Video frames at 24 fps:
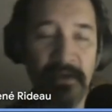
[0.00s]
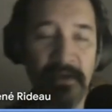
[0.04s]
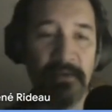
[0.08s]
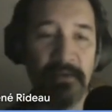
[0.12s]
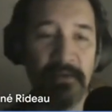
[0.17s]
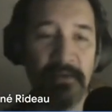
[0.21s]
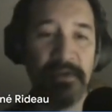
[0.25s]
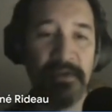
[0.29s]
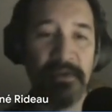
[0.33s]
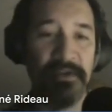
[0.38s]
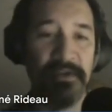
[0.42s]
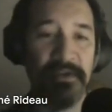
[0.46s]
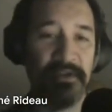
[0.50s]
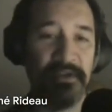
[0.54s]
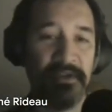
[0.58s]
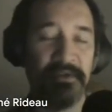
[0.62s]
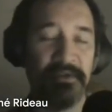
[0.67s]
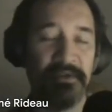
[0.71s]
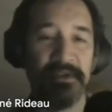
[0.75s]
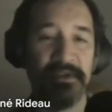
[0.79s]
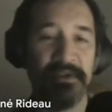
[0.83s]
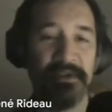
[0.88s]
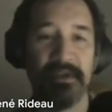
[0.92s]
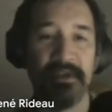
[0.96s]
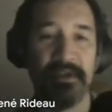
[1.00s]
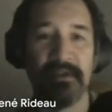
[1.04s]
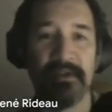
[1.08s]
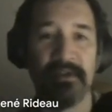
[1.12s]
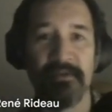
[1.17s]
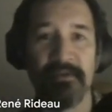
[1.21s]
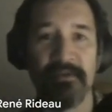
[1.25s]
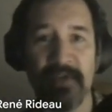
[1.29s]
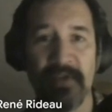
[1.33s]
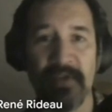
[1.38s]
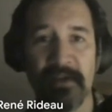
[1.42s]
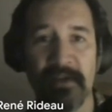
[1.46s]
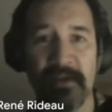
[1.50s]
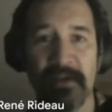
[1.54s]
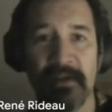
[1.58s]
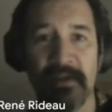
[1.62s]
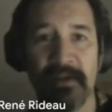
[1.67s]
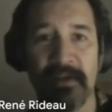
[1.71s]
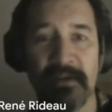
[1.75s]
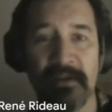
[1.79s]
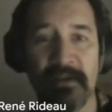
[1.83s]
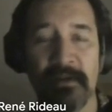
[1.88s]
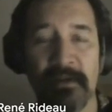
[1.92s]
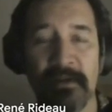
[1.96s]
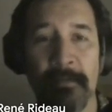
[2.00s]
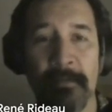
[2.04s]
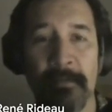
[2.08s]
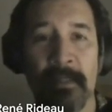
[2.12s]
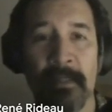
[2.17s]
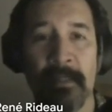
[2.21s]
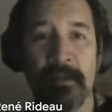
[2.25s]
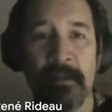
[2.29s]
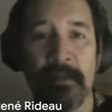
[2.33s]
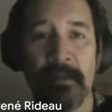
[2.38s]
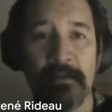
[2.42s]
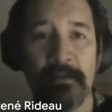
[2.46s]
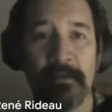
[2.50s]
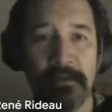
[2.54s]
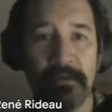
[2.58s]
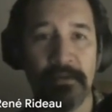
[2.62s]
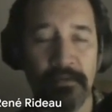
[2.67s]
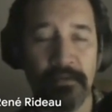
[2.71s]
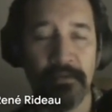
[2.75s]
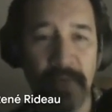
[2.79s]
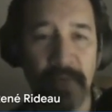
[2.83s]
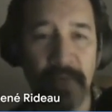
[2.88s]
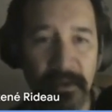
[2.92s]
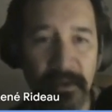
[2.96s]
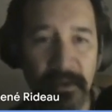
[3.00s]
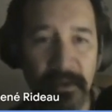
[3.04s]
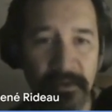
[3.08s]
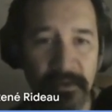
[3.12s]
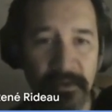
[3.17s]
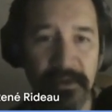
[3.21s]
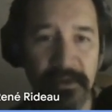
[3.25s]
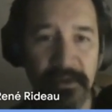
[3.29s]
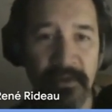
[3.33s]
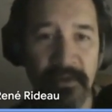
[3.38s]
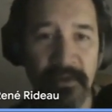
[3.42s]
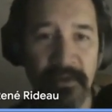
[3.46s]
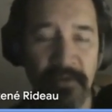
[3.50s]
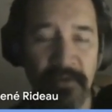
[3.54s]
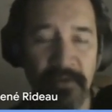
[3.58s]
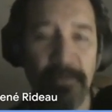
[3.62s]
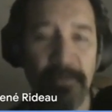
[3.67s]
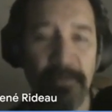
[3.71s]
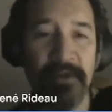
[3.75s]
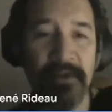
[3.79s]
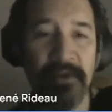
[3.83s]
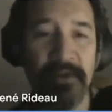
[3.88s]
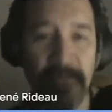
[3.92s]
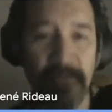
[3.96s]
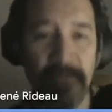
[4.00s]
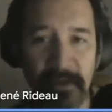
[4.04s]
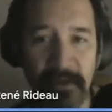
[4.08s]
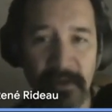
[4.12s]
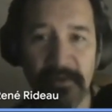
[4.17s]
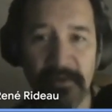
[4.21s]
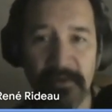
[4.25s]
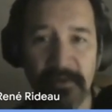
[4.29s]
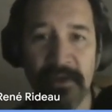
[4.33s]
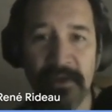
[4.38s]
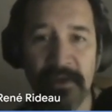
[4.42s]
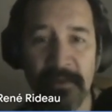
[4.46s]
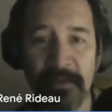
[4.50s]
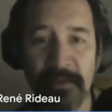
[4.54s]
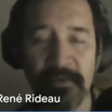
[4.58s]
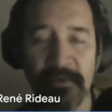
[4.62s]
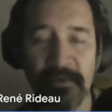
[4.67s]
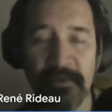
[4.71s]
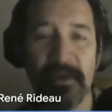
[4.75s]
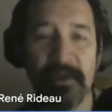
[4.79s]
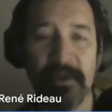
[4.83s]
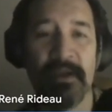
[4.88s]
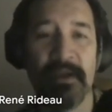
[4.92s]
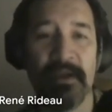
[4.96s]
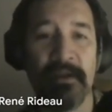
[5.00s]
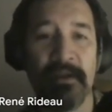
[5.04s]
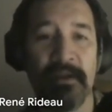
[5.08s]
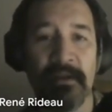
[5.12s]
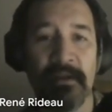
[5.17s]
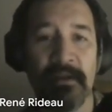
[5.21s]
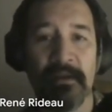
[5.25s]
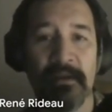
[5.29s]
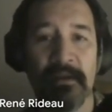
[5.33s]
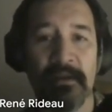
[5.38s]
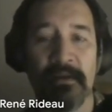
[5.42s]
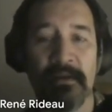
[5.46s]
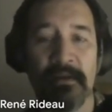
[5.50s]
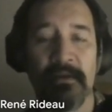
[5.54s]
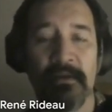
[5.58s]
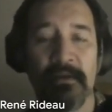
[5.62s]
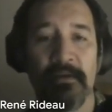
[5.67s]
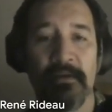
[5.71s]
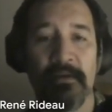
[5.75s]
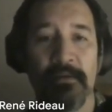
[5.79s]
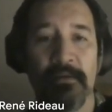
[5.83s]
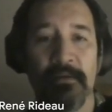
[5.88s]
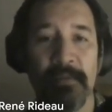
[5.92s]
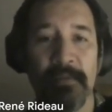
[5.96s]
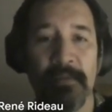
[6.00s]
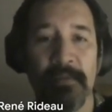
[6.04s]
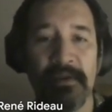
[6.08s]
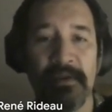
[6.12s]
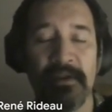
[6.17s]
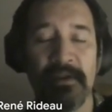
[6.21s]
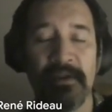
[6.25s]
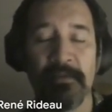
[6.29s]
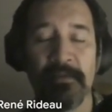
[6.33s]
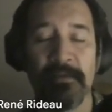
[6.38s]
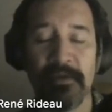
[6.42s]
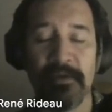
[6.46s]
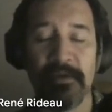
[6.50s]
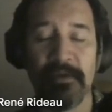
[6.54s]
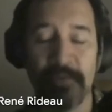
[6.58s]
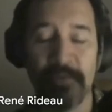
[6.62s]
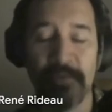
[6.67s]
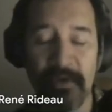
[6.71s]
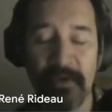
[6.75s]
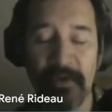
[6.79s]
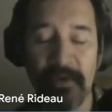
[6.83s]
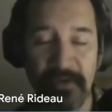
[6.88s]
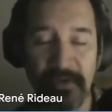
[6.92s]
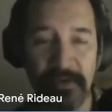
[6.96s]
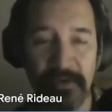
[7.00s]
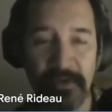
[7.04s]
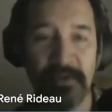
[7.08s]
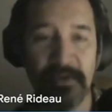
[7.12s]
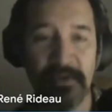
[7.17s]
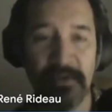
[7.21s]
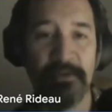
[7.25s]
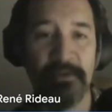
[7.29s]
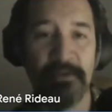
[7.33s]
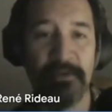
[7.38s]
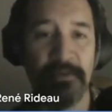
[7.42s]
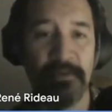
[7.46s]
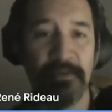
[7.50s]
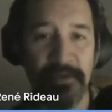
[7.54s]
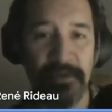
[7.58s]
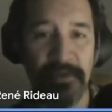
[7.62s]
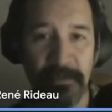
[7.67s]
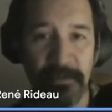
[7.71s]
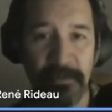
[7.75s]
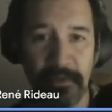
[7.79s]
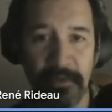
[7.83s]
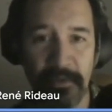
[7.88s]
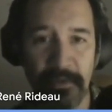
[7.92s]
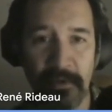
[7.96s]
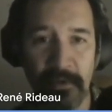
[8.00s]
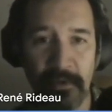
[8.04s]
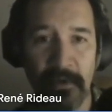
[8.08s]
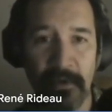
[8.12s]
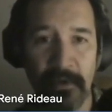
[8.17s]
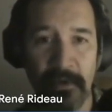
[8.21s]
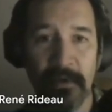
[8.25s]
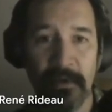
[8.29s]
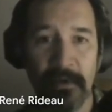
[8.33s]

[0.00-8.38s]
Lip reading: What is interesting is the fact that if you apply the right concept, you can make things much more efficient and much more simple.